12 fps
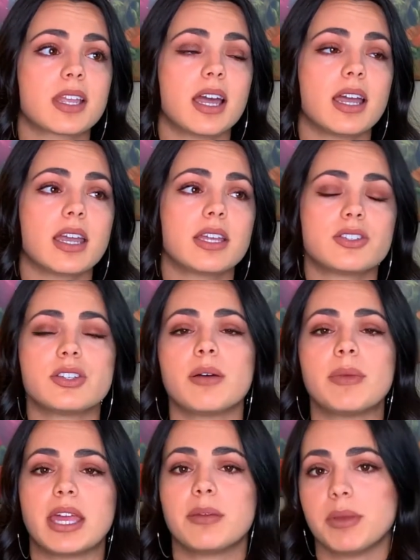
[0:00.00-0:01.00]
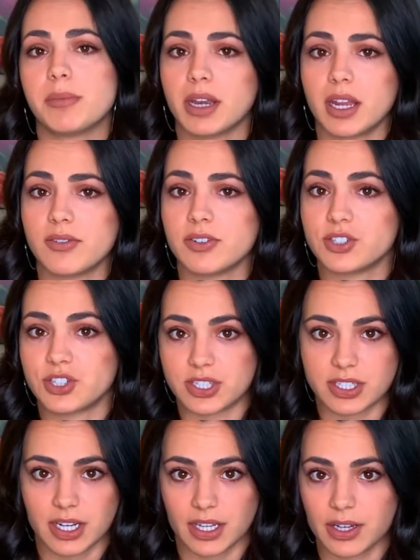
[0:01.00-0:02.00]
it's not making me money if it's just
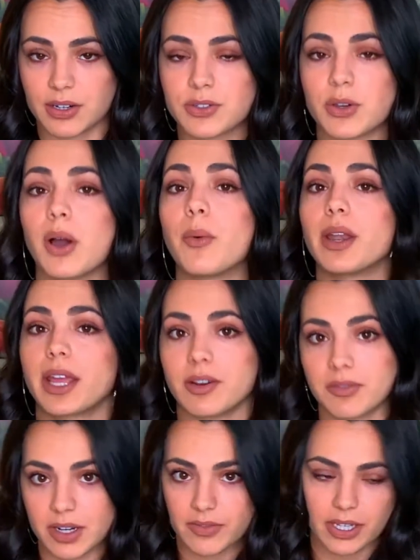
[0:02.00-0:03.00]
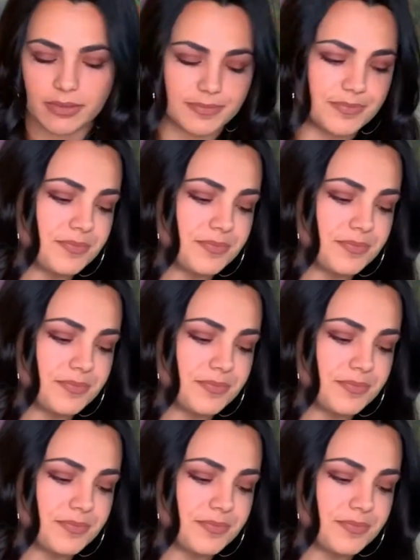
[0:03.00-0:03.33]
sitting there, so I want to get rid of it.